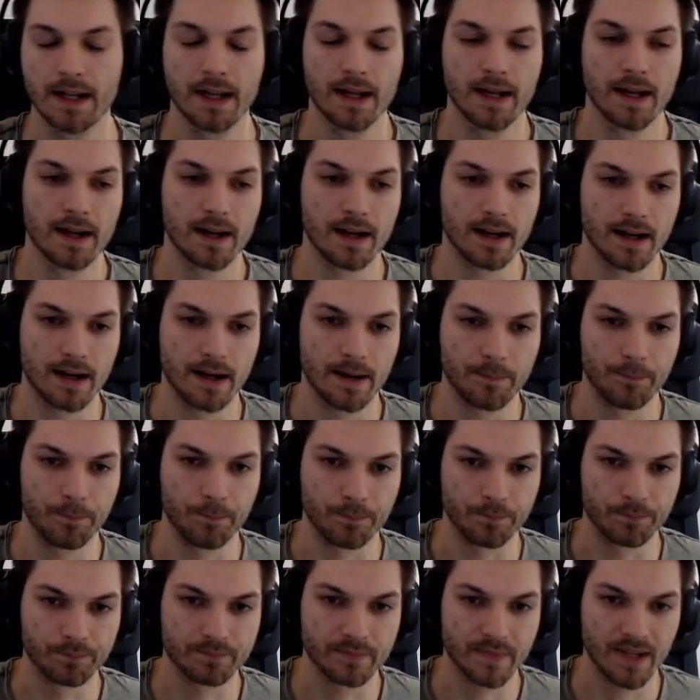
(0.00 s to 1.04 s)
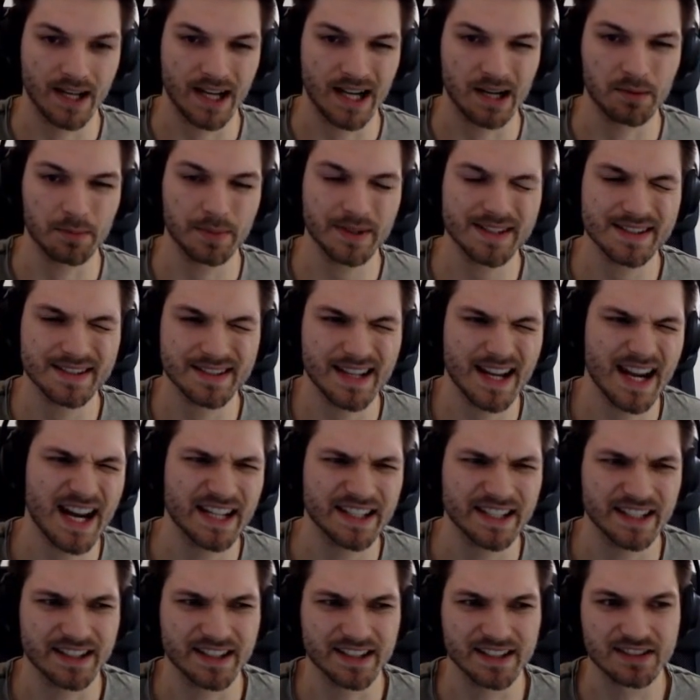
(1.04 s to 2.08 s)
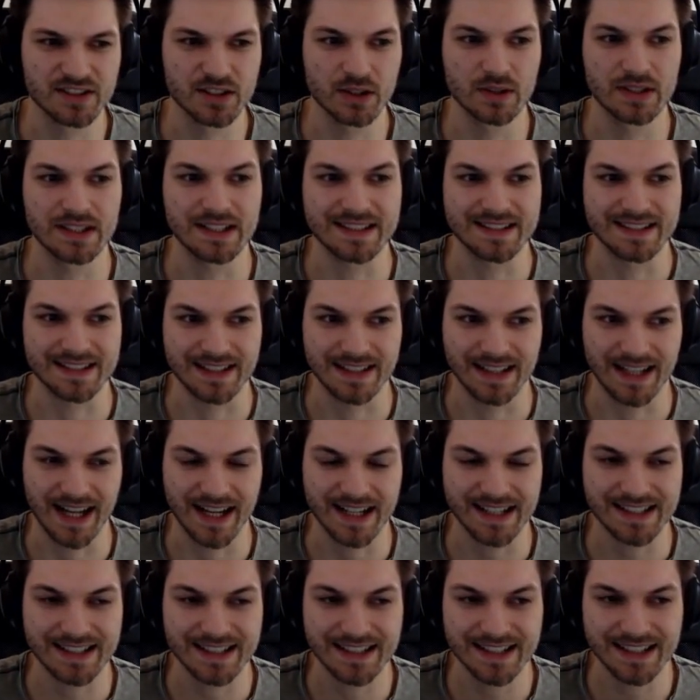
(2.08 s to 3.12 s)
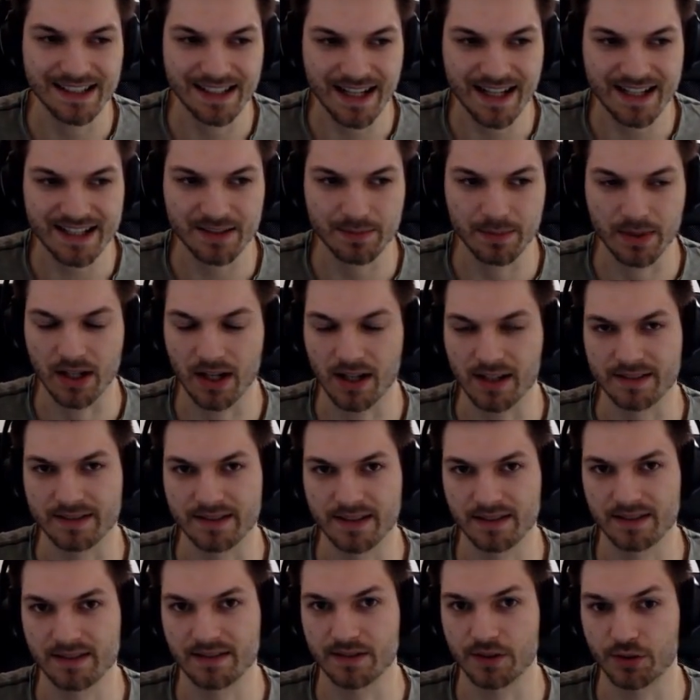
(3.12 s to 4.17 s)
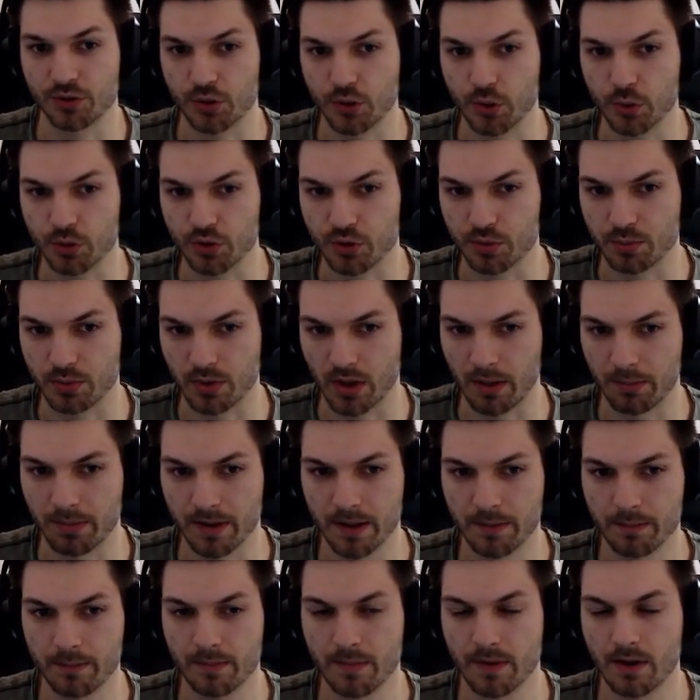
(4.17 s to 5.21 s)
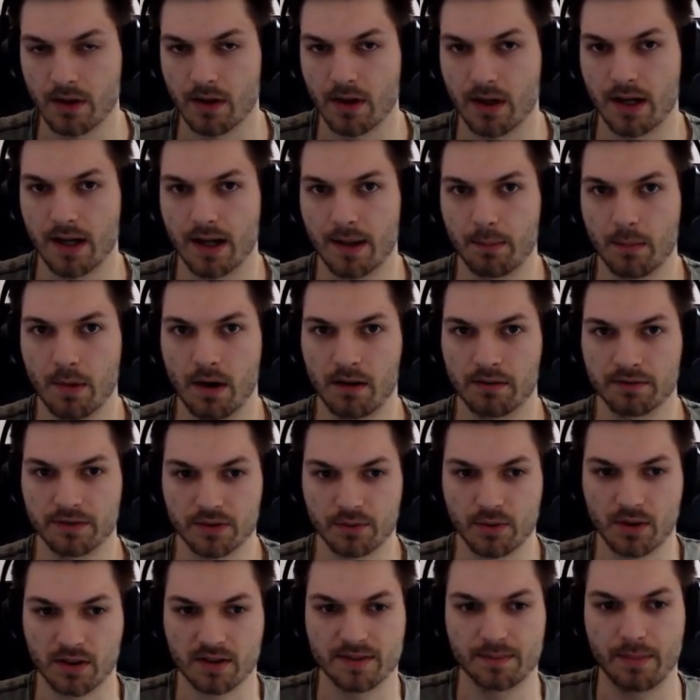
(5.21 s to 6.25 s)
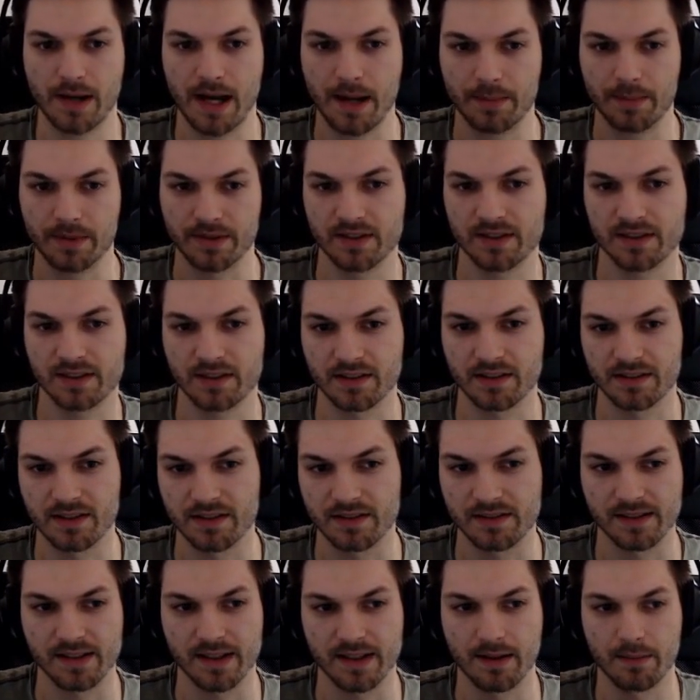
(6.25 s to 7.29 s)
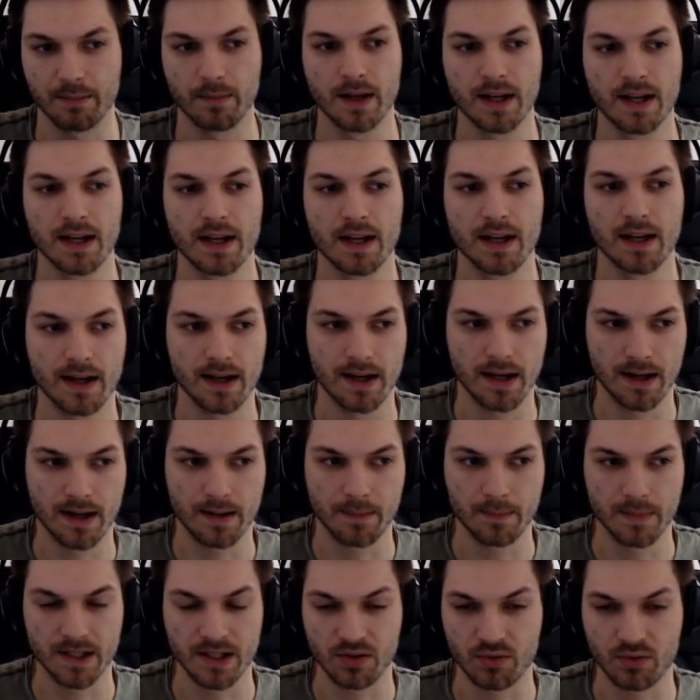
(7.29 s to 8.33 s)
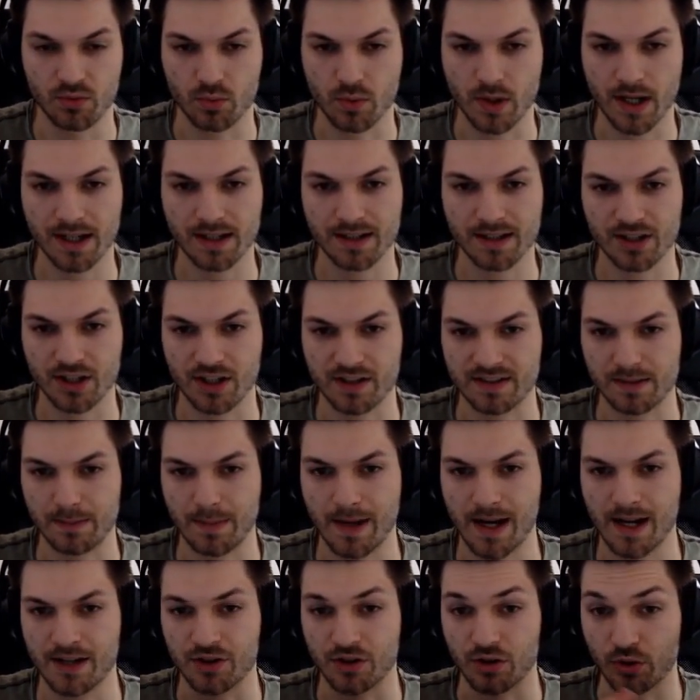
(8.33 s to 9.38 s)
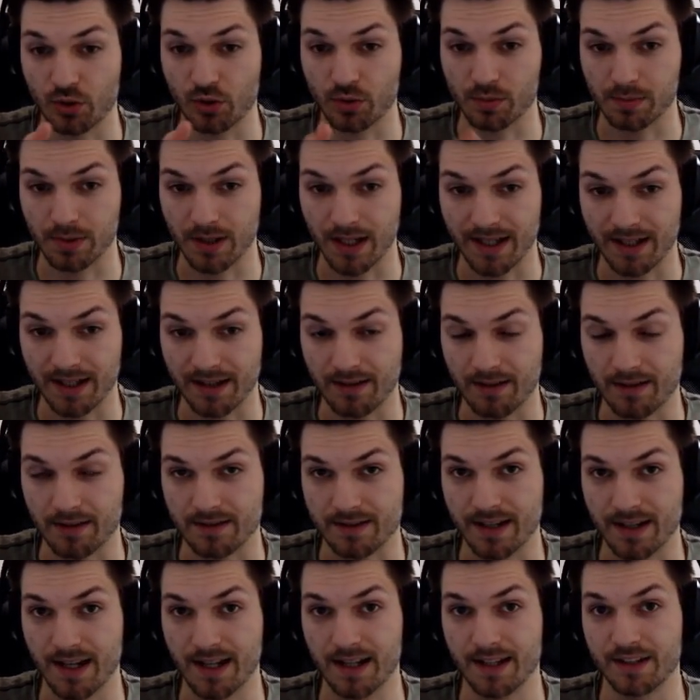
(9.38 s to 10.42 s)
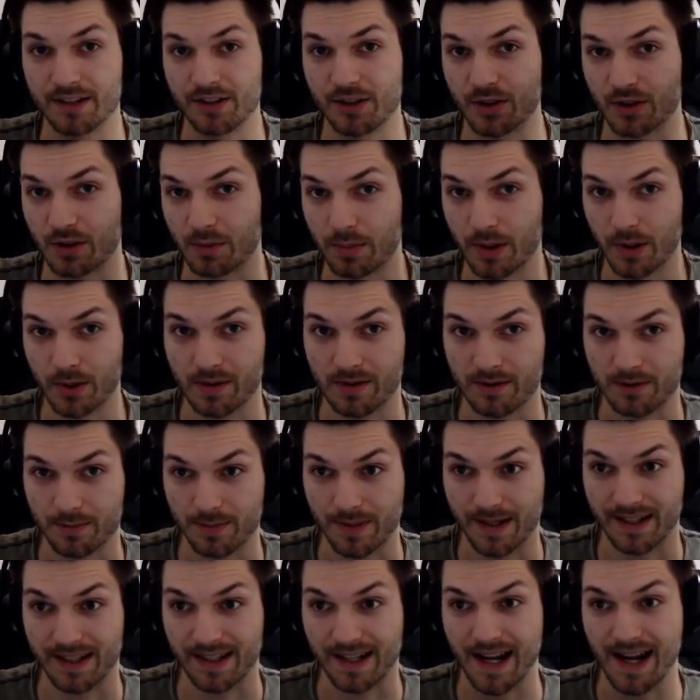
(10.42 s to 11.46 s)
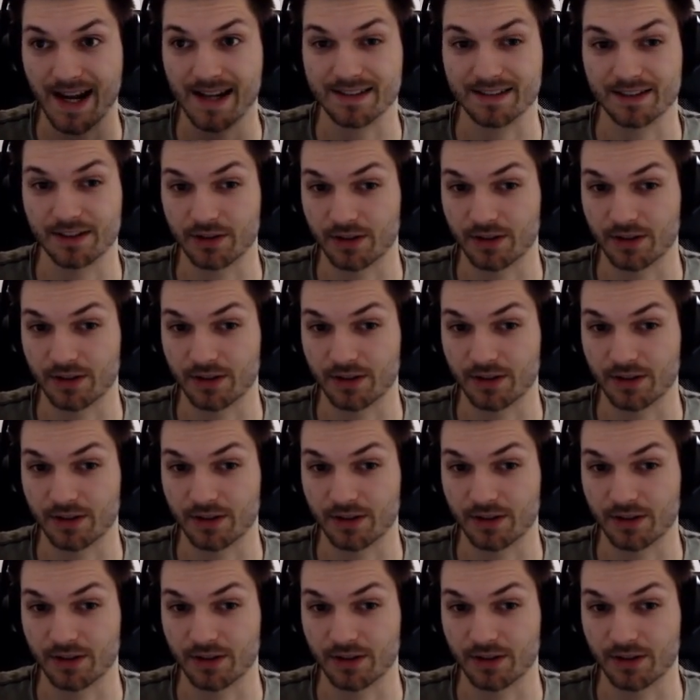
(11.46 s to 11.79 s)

I'm a bit sad that it's only slightly less, because this is a huge problem of the rock, paper, scissors system. In rank, just imagine you're playing Cartel and your opponent's playing Castle.